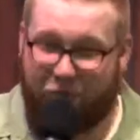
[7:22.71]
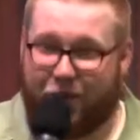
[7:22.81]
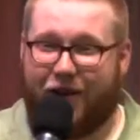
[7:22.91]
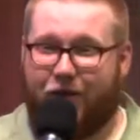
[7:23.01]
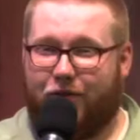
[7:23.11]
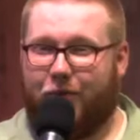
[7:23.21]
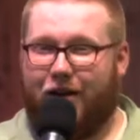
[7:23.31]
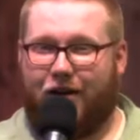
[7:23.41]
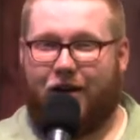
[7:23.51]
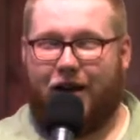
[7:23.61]
I pray over
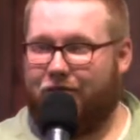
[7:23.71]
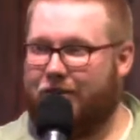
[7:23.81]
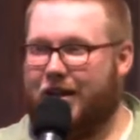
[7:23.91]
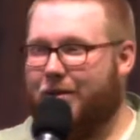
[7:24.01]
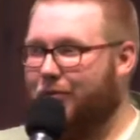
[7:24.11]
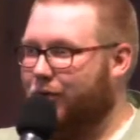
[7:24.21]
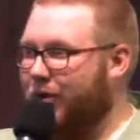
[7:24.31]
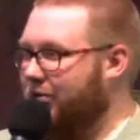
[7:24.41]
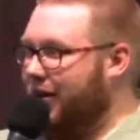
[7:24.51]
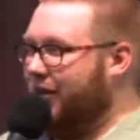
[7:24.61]
my car every day
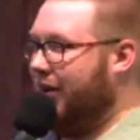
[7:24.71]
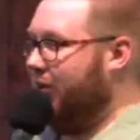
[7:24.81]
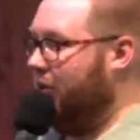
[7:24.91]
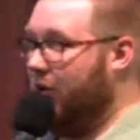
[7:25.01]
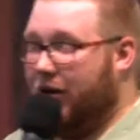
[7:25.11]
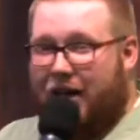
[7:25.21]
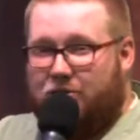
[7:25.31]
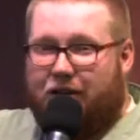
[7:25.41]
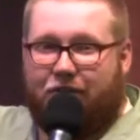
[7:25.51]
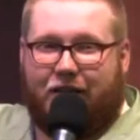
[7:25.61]
before I drive down the road.
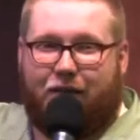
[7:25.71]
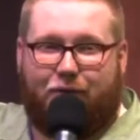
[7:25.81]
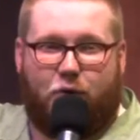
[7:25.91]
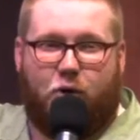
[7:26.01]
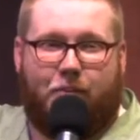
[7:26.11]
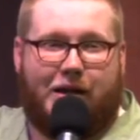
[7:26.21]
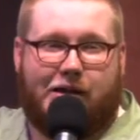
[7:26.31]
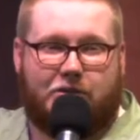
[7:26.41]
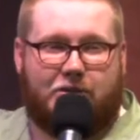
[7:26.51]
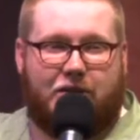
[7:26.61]
I drive like four
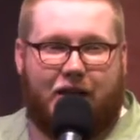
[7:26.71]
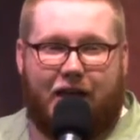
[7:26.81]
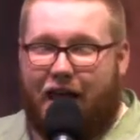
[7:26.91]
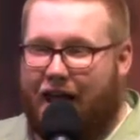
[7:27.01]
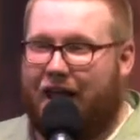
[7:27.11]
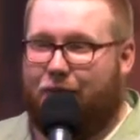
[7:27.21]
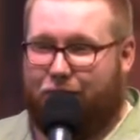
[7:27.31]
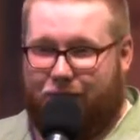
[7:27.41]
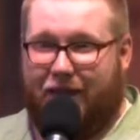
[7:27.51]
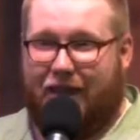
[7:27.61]
miles. I
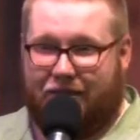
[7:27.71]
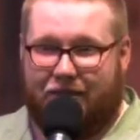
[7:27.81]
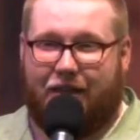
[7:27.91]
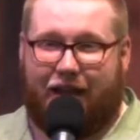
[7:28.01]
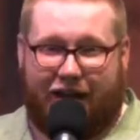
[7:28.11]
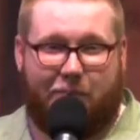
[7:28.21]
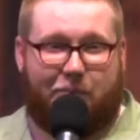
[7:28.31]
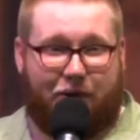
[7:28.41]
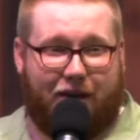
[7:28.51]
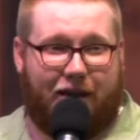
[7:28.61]
have faith and
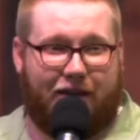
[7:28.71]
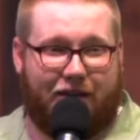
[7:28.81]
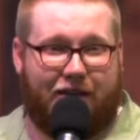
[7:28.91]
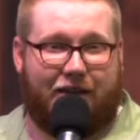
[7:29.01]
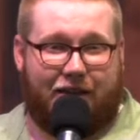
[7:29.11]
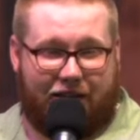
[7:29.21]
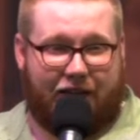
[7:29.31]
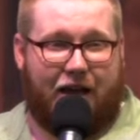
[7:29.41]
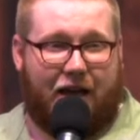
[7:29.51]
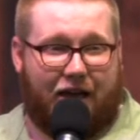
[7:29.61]
I pray,
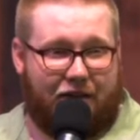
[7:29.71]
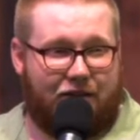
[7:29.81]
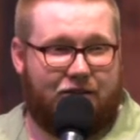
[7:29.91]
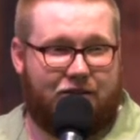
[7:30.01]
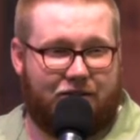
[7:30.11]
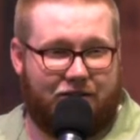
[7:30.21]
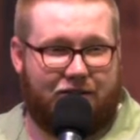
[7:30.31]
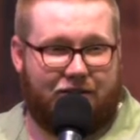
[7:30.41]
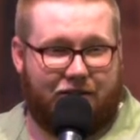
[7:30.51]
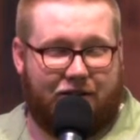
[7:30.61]
God,
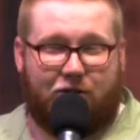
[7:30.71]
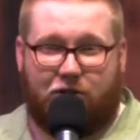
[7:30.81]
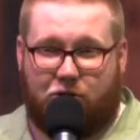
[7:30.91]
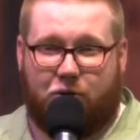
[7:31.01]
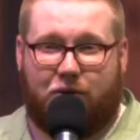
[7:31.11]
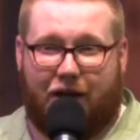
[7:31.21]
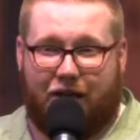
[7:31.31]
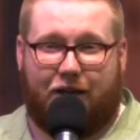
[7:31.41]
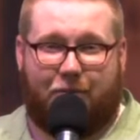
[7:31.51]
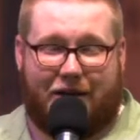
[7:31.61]
do
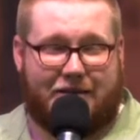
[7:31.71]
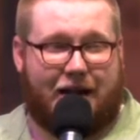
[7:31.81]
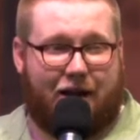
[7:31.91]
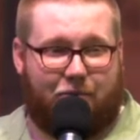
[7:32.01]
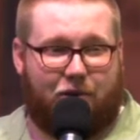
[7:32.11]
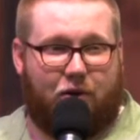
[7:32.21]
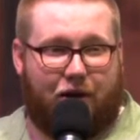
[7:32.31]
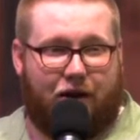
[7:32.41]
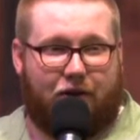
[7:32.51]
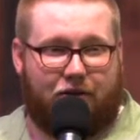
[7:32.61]
not let my tire
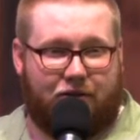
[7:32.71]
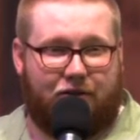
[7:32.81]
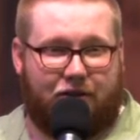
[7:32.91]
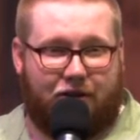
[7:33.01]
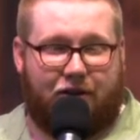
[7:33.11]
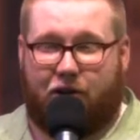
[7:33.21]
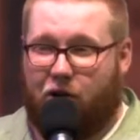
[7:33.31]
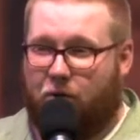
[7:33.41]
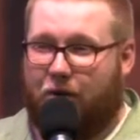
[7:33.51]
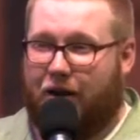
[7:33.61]
blow out
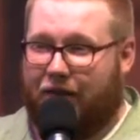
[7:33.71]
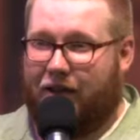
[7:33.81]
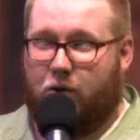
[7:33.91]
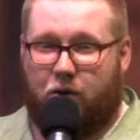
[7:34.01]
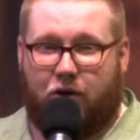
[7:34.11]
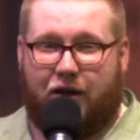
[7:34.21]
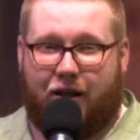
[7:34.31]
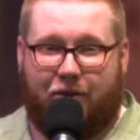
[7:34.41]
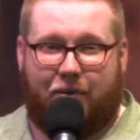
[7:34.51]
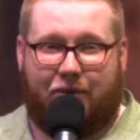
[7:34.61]
going around that corner
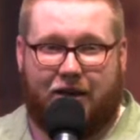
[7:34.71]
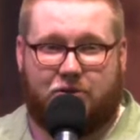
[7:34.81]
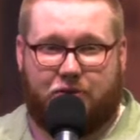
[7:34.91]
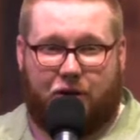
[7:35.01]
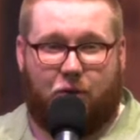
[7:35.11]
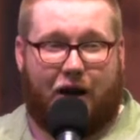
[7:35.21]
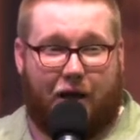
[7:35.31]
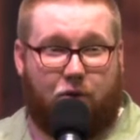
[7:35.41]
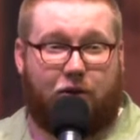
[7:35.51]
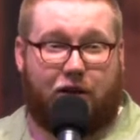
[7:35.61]
down by Main Street
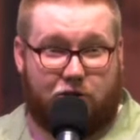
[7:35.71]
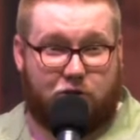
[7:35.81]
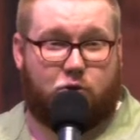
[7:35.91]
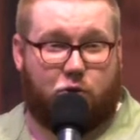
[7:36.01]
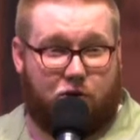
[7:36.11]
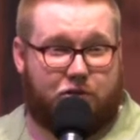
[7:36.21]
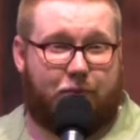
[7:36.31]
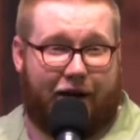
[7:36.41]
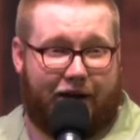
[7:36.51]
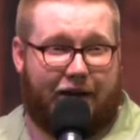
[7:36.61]
where I will get
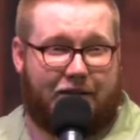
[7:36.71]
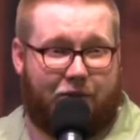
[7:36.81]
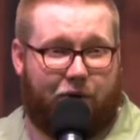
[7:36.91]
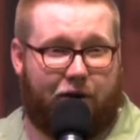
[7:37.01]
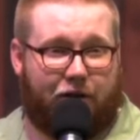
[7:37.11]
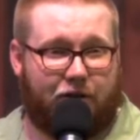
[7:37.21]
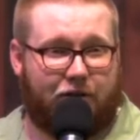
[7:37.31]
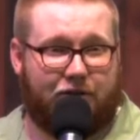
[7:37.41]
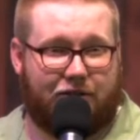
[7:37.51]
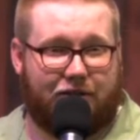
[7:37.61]
squished by an 18 wheeler.